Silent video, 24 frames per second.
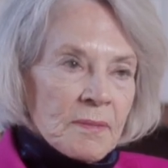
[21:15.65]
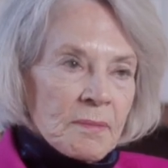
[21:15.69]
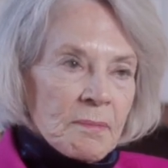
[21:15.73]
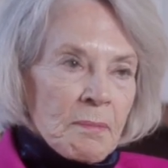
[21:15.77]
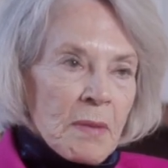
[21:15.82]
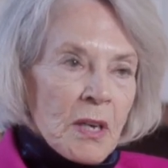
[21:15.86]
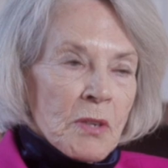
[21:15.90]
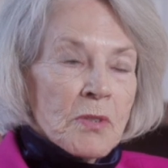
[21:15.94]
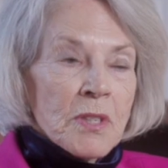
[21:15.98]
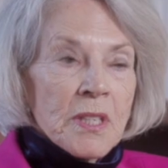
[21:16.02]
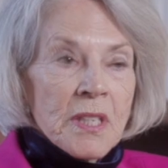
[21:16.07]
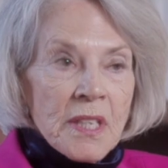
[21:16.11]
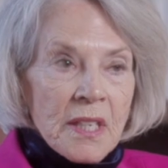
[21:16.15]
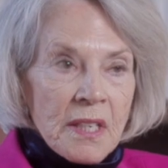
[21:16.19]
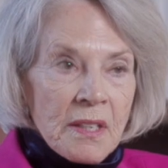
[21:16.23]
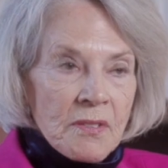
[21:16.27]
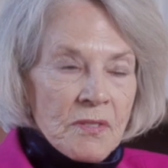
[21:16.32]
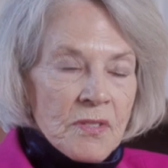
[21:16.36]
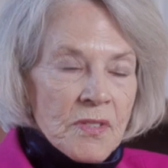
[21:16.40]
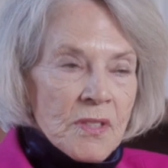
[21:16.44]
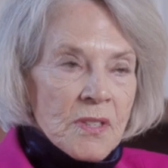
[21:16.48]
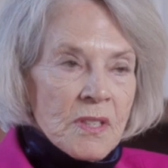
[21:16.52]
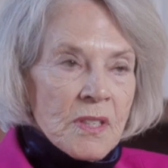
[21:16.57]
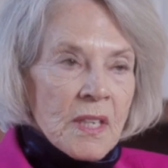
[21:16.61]

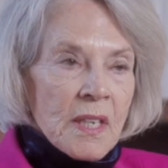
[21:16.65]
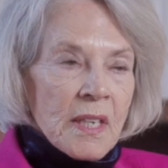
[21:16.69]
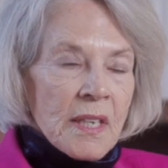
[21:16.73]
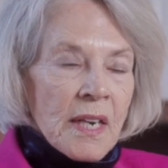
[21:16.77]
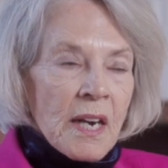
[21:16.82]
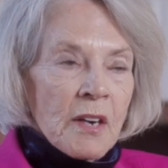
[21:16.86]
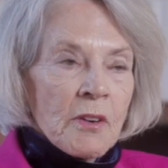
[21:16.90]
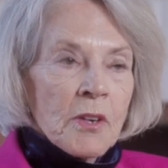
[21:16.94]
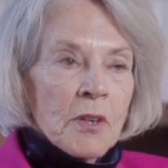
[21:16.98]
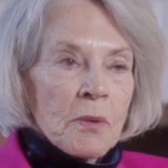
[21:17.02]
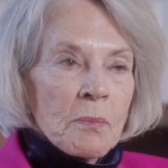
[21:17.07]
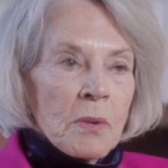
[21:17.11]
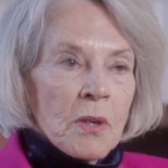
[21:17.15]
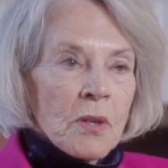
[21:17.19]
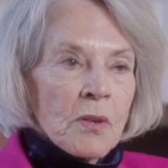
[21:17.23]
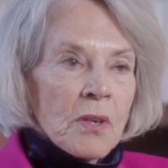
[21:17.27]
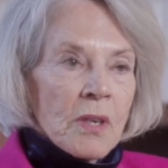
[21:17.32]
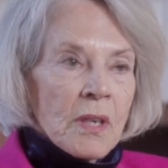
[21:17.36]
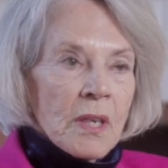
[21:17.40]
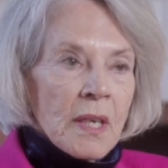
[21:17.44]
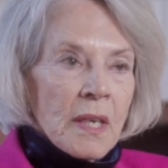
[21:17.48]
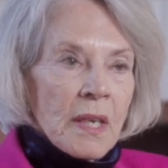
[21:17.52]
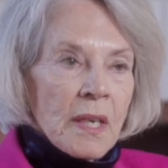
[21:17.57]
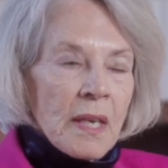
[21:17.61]
motifs in our
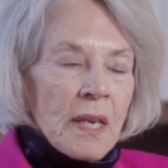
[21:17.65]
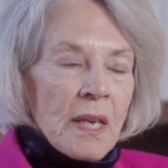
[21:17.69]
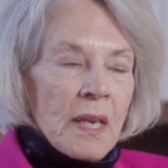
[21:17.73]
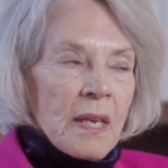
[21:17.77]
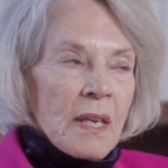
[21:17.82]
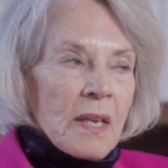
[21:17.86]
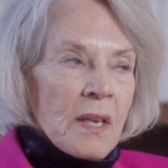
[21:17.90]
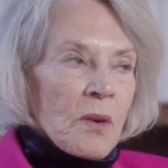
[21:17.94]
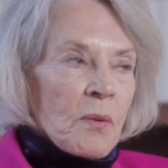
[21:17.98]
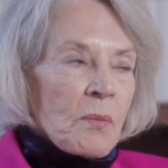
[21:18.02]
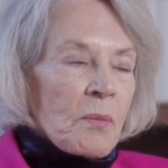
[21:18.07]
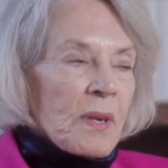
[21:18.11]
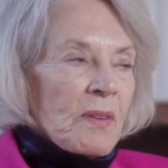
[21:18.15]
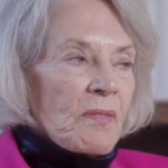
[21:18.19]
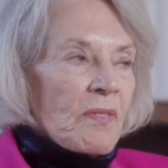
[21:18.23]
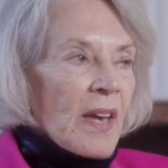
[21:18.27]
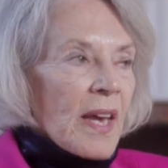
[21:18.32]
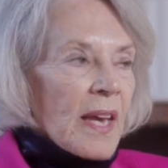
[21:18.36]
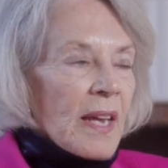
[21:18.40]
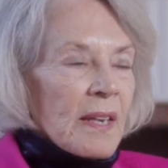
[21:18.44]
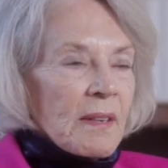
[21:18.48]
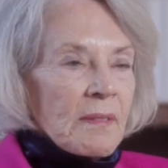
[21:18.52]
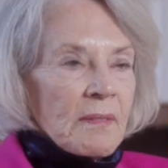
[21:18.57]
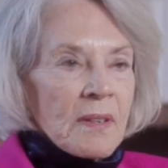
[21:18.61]
community. We've
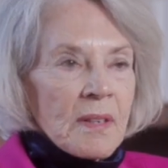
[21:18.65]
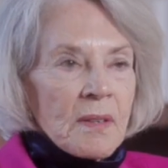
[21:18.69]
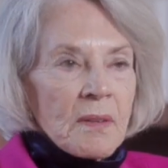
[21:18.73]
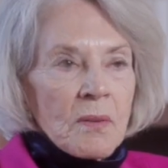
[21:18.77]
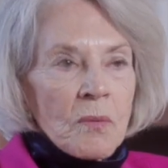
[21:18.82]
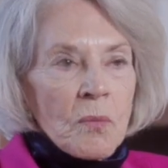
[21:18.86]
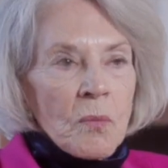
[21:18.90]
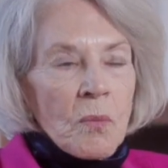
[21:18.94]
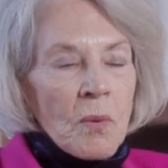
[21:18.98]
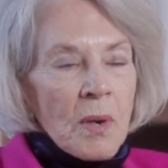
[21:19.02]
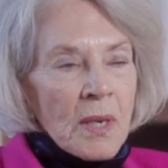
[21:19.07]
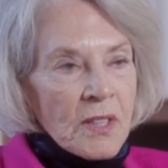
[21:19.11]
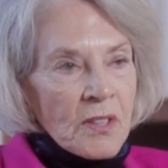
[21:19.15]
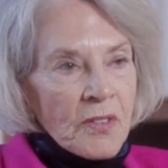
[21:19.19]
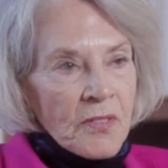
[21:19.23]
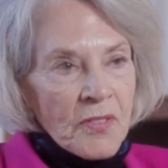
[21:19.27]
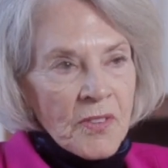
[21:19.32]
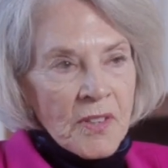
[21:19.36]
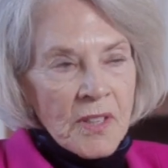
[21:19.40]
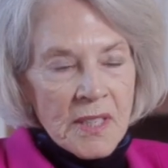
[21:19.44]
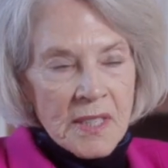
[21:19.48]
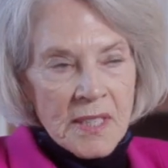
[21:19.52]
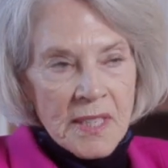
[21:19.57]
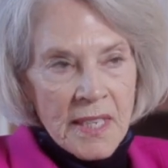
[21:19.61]
had
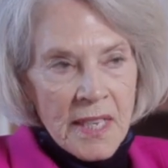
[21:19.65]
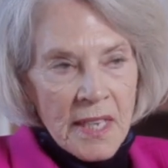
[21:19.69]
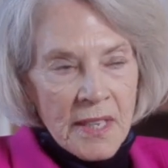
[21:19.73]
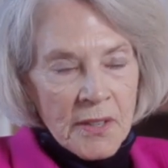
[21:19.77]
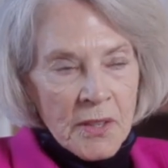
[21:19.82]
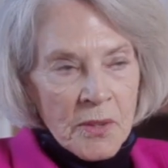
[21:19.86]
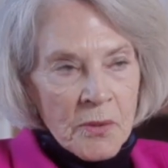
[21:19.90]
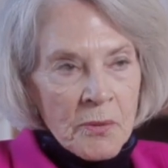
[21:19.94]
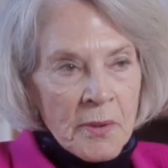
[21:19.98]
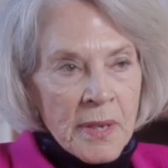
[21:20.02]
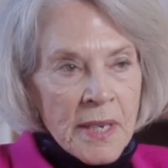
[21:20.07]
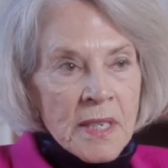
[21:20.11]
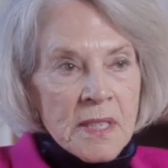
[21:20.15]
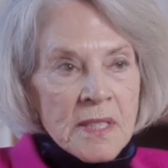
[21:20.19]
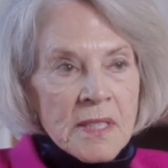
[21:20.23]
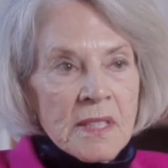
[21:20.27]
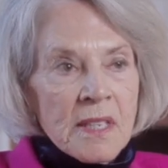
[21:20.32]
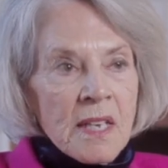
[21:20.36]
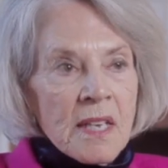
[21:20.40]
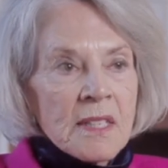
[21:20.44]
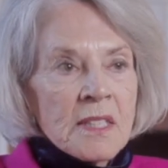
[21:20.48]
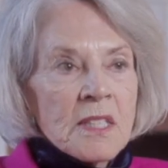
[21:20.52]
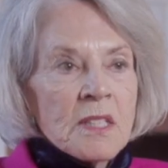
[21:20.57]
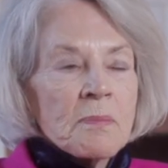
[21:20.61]
wonderful Italian
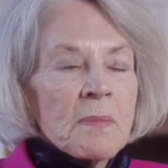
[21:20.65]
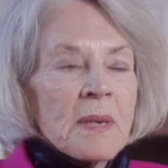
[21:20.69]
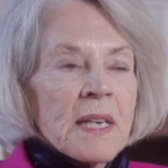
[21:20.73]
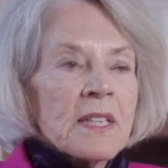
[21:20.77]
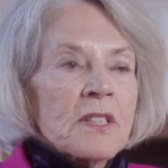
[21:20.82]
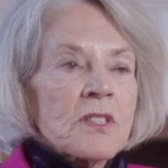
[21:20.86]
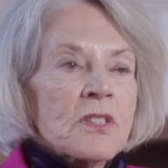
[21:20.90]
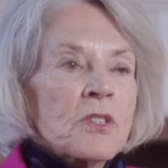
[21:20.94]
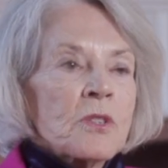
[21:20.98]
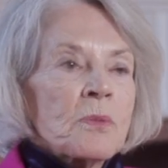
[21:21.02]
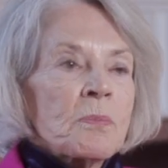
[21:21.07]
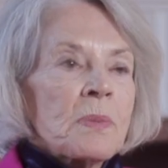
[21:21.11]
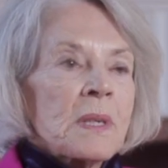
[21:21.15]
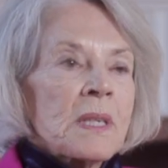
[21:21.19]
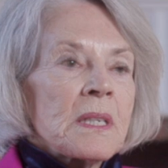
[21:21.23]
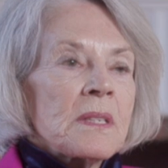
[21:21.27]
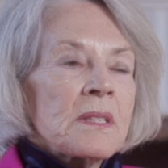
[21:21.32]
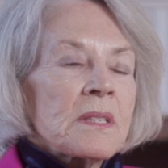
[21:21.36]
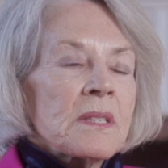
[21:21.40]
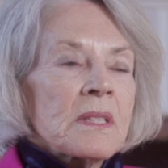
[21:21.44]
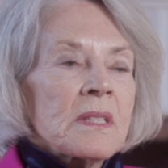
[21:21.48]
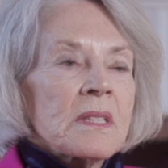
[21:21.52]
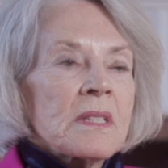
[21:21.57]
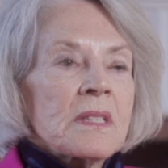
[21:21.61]
Renaissance
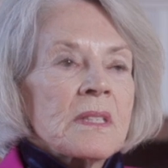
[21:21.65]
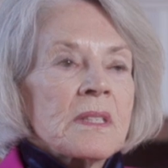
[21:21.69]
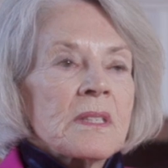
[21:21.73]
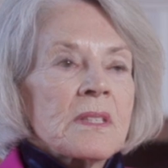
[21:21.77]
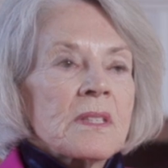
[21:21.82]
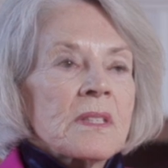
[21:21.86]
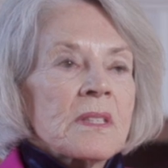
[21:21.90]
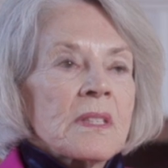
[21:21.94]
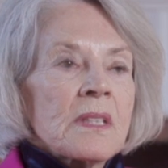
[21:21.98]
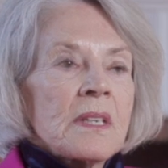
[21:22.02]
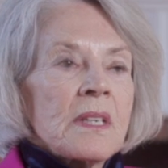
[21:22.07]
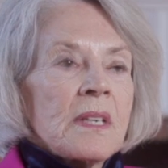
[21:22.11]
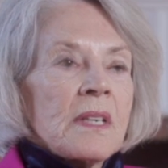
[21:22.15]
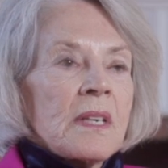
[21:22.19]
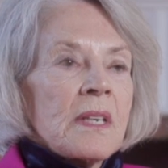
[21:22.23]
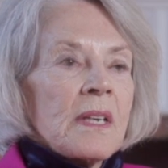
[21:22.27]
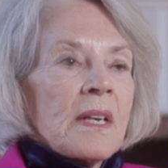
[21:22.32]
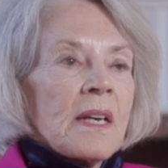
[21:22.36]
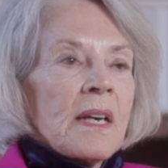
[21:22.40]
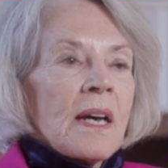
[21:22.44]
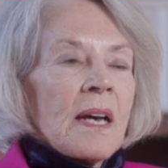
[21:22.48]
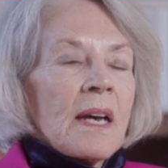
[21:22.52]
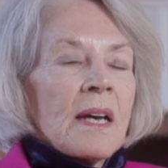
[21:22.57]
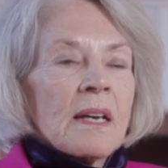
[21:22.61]
masterpieces,
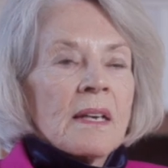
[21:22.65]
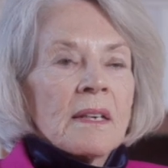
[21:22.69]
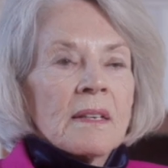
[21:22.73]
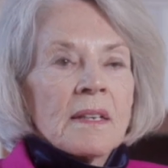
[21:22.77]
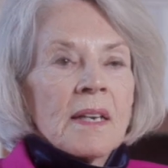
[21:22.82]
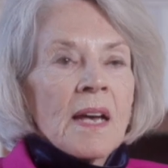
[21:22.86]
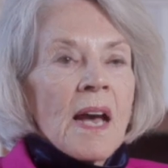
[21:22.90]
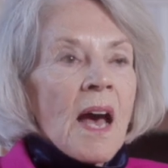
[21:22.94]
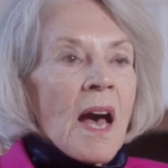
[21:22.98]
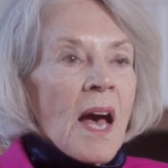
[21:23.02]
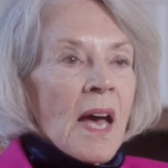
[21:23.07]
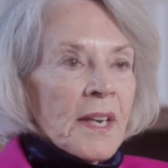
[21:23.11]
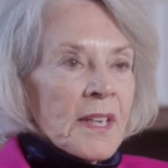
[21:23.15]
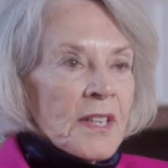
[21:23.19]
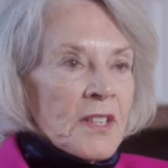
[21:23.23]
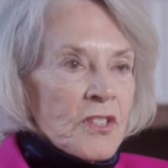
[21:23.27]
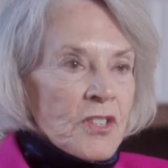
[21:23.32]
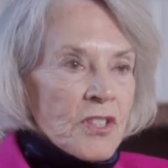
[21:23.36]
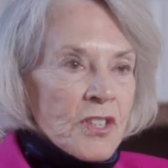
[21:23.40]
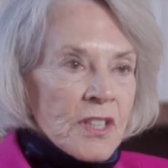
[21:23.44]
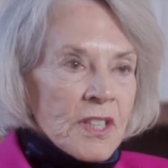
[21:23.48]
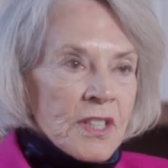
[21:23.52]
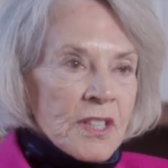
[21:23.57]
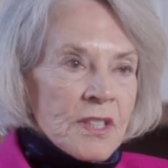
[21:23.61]

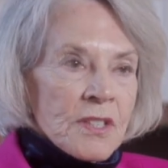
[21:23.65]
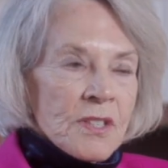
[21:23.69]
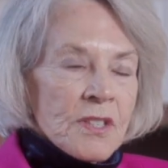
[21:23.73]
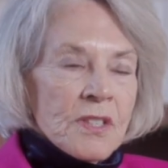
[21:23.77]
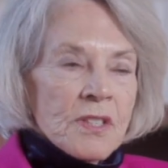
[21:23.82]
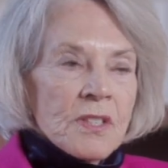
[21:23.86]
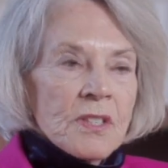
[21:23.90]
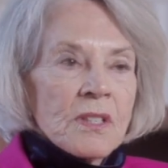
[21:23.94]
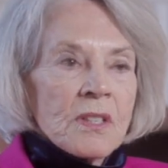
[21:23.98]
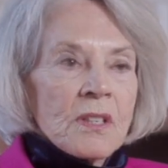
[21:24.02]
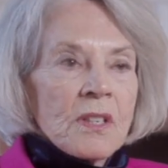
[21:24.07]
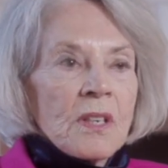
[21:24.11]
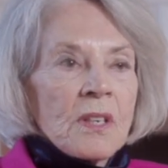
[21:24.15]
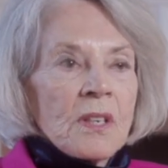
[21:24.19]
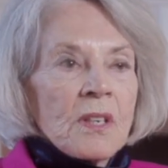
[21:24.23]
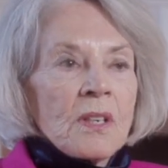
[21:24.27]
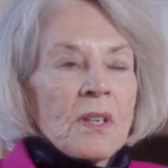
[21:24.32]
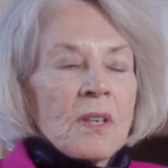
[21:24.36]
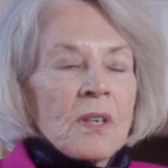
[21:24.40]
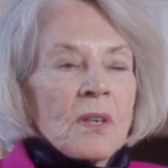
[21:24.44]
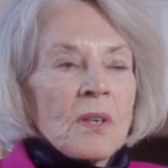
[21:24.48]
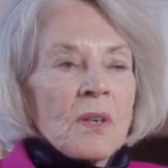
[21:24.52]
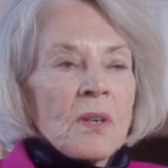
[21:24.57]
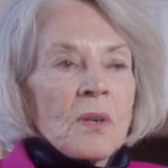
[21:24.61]
cottages.
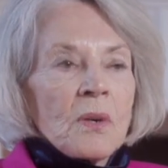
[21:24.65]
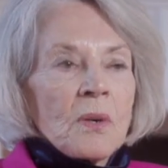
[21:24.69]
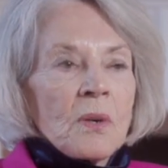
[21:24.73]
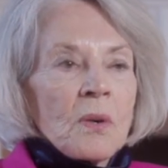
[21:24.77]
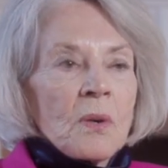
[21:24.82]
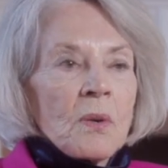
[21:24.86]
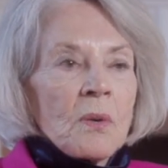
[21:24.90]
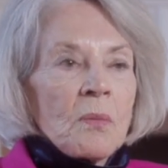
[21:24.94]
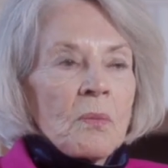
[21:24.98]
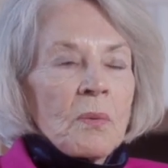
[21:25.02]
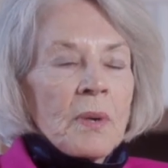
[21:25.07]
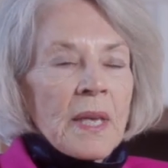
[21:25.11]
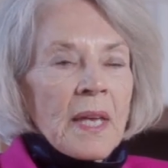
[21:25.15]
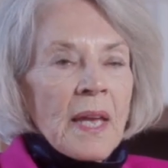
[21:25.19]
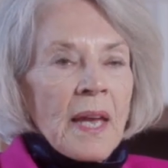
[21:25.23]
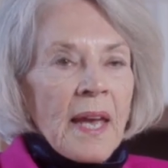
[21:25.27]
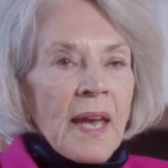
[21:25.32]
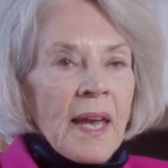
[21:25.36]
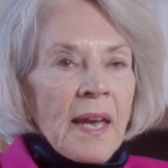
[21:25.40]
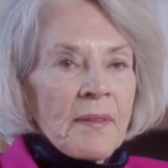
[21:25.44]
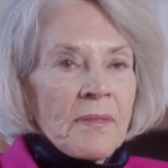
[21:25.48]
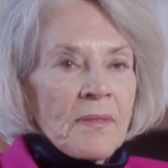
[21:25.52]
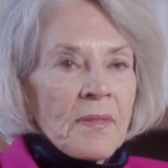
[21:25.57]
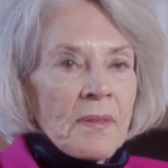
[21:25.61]
We
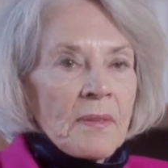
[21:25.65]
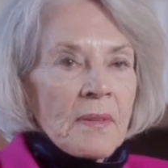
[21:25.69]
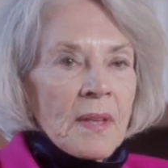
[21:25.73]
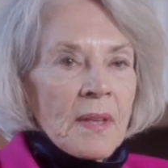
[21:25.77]
had